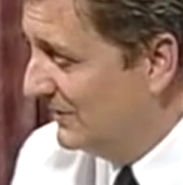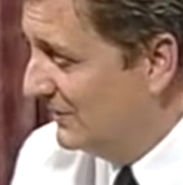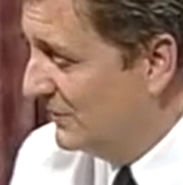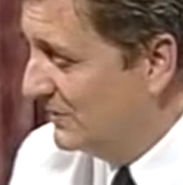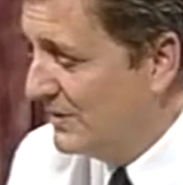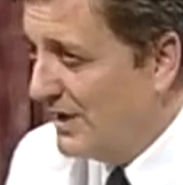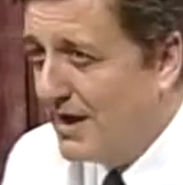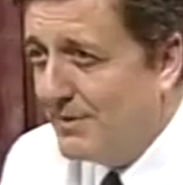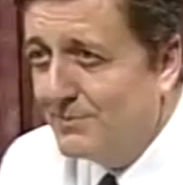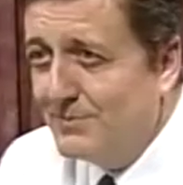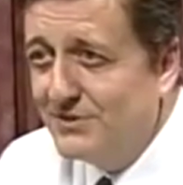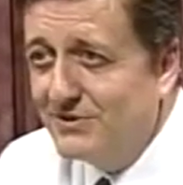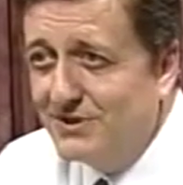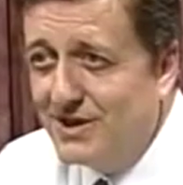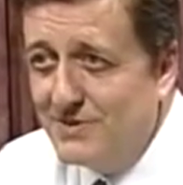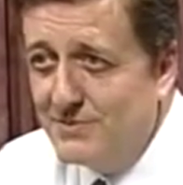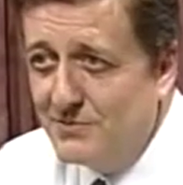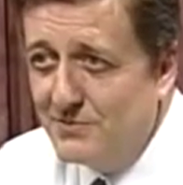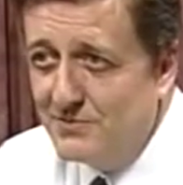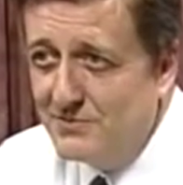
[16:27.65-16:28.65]
to adopt this
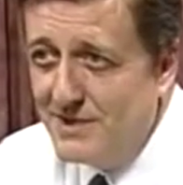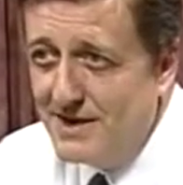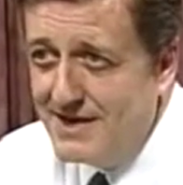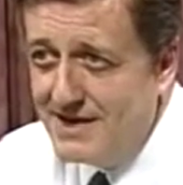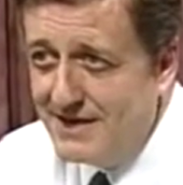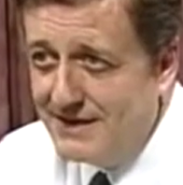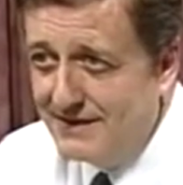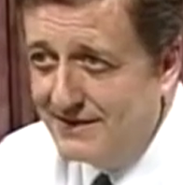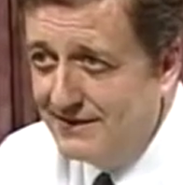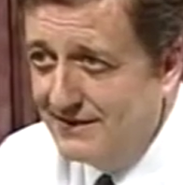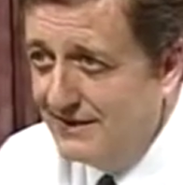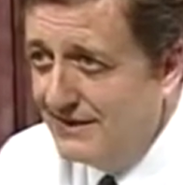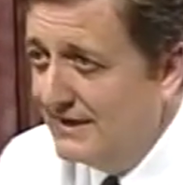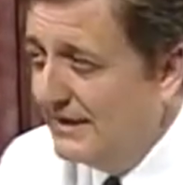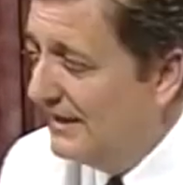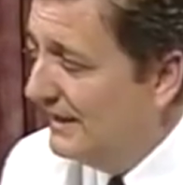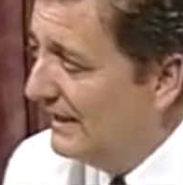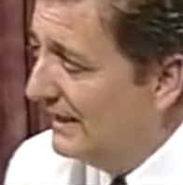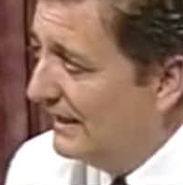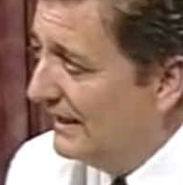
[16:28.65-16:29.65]
type of ban.
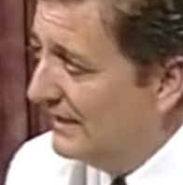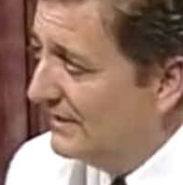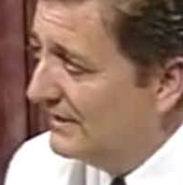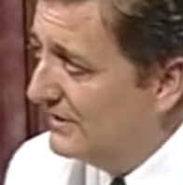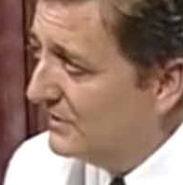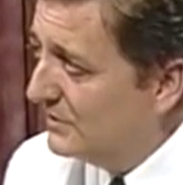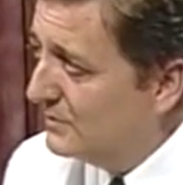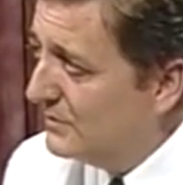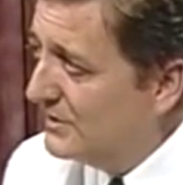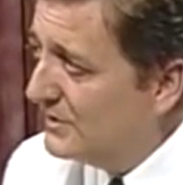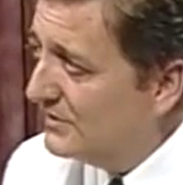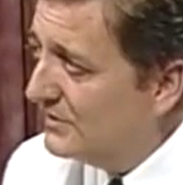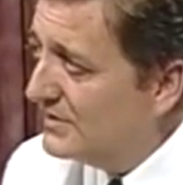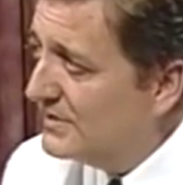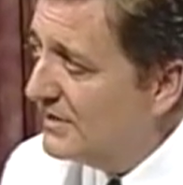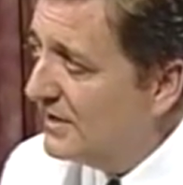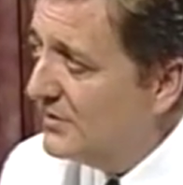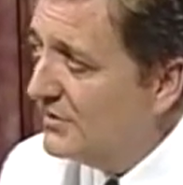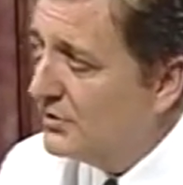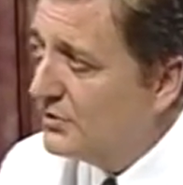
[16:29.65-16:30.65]
And the experience in
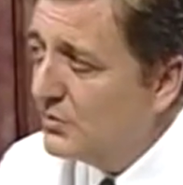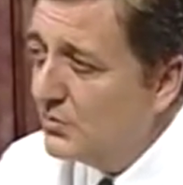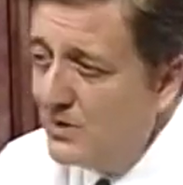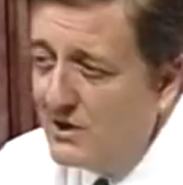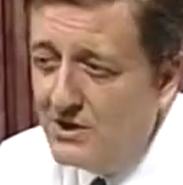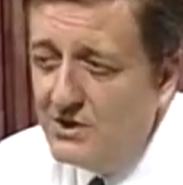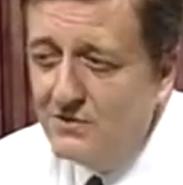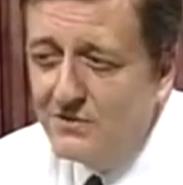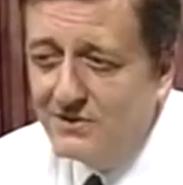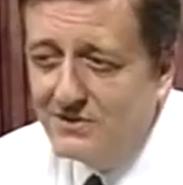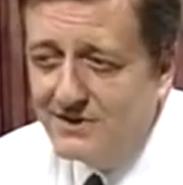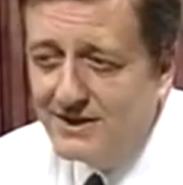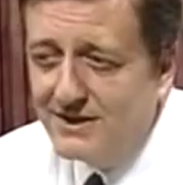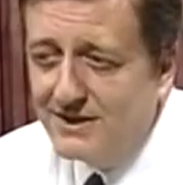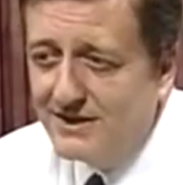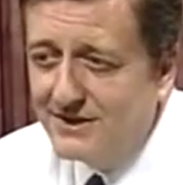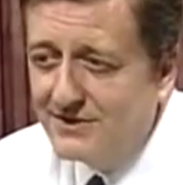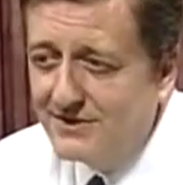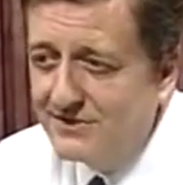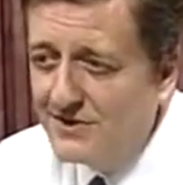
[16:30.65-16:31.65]
the other 12 is that
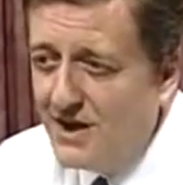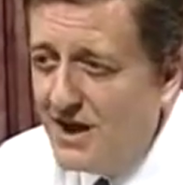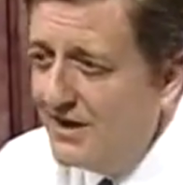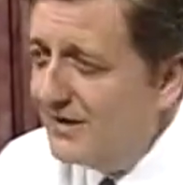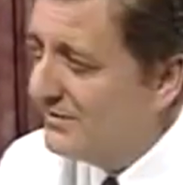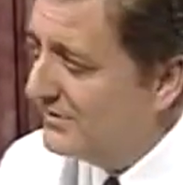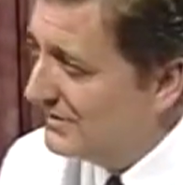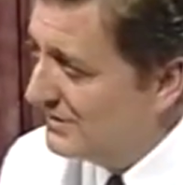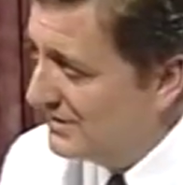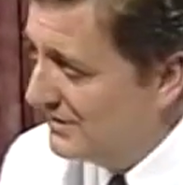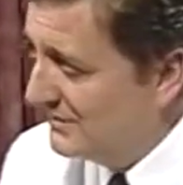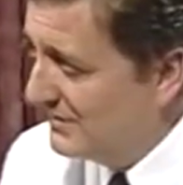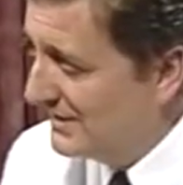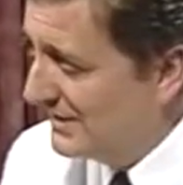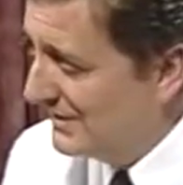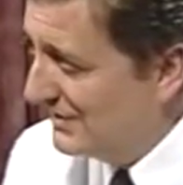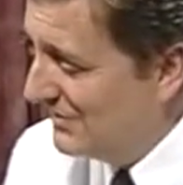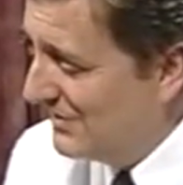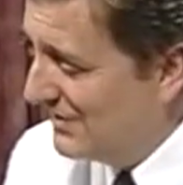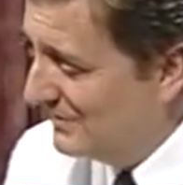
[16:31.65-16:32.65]
it's not a
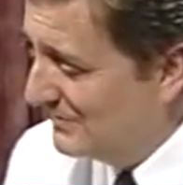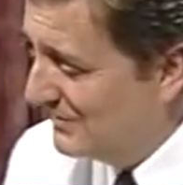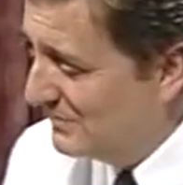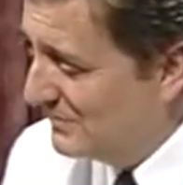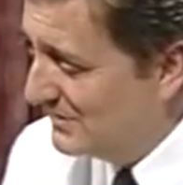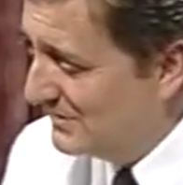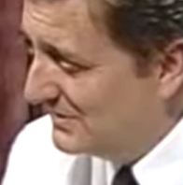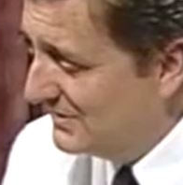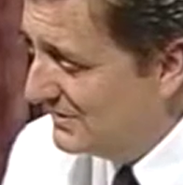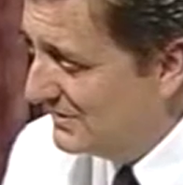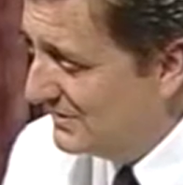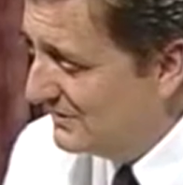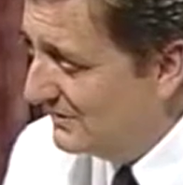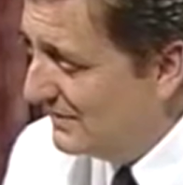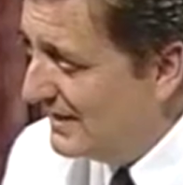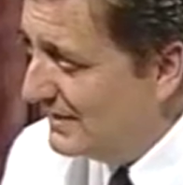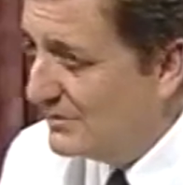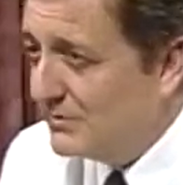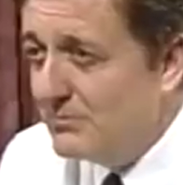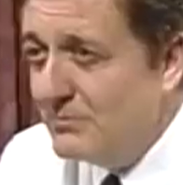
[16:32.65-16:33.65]
significant loss of business. In
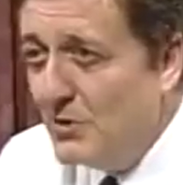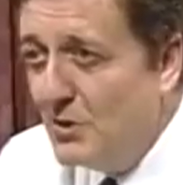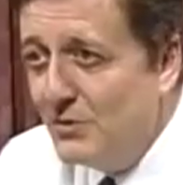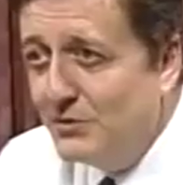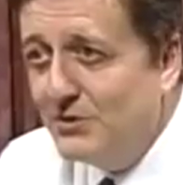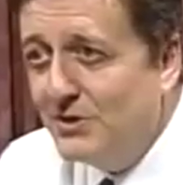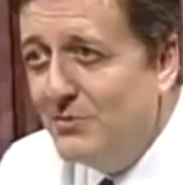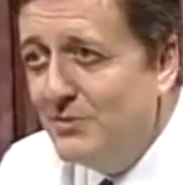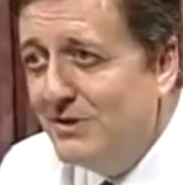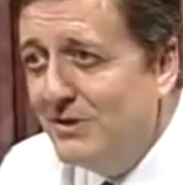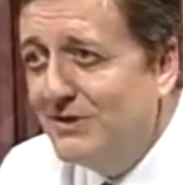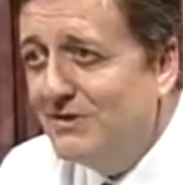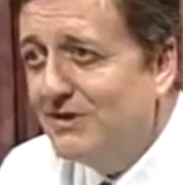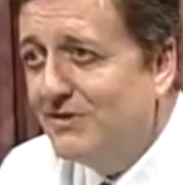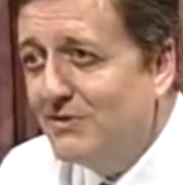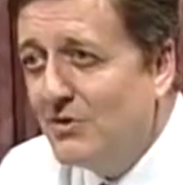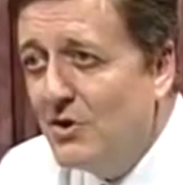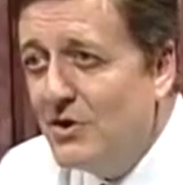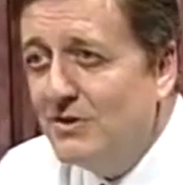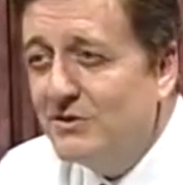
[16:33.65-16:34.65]
fact, in most communities that
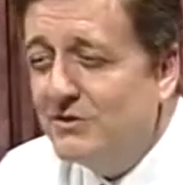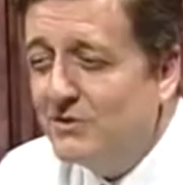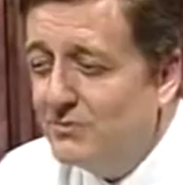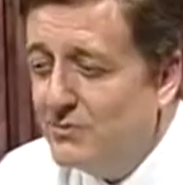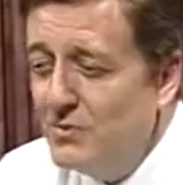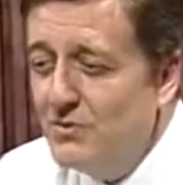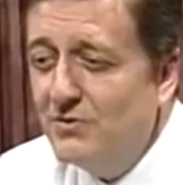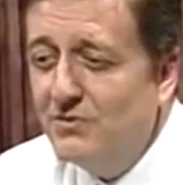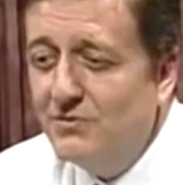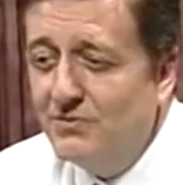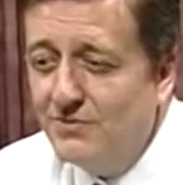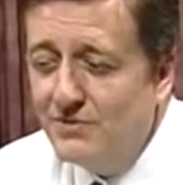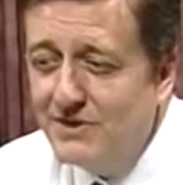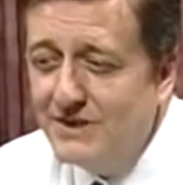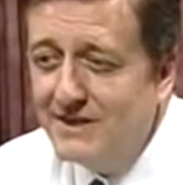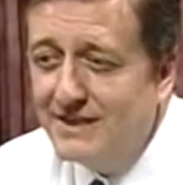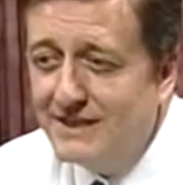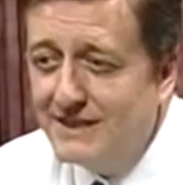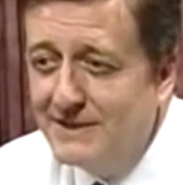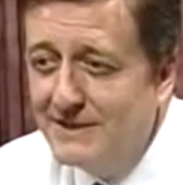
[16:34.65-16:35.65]
have gone
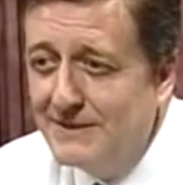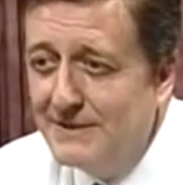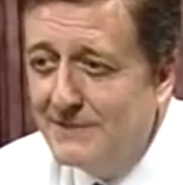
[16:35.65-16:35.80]
smoke-free,